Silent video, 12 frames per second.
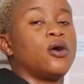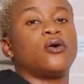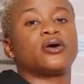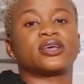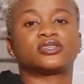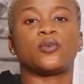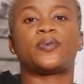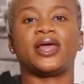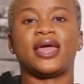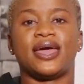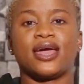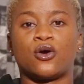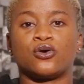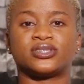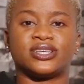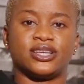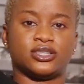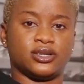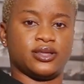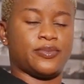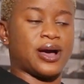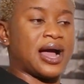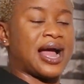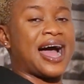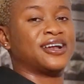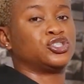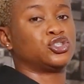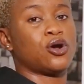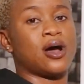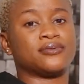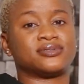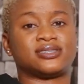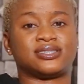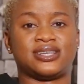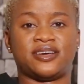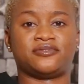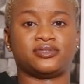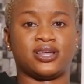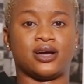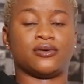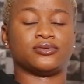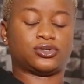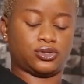Okay, so player A goes into the bag and draw out 7 tiles.